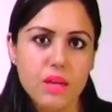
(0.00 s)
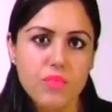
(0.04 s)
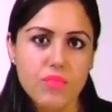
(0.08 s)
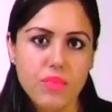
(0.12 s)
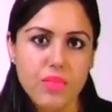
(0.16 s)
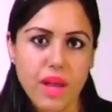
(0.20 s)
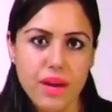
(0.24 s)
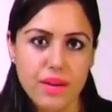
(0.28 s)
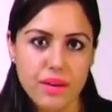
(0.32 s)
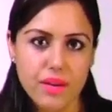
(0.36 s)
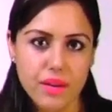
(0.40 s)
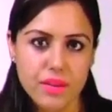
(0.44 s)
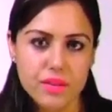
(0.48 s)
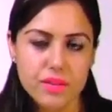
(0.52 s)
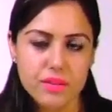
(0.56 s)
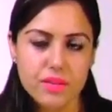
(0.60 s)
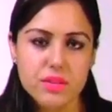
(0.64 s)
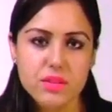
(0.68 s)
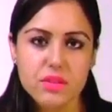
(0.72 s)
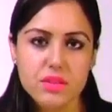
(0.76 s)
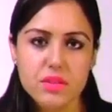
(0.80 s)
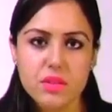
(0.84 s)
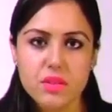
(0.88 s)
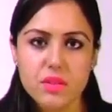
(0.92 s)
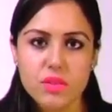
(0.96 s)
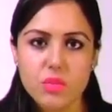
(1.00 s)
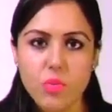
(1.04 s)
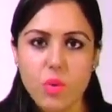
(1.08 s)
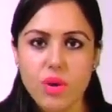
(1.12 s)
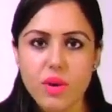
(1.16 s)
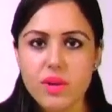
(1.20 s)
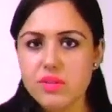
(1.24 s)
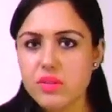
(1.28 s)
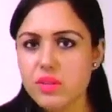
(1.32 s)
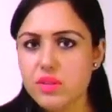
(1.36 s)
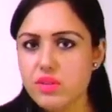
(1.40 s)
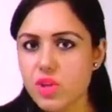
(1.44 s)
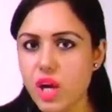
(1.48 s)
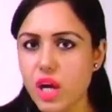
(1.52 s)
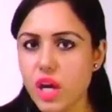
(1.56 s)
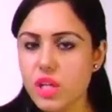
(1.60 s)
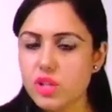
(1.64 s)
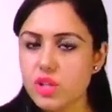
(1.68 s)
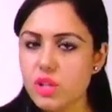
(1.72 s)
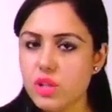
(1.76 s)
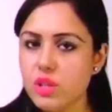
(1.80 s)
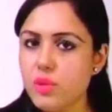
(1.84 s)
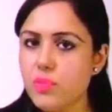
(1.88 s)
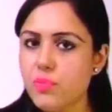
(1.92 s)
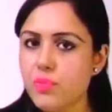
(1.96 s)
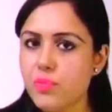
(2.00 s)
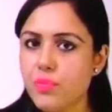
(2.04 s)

That is, what is this reaction?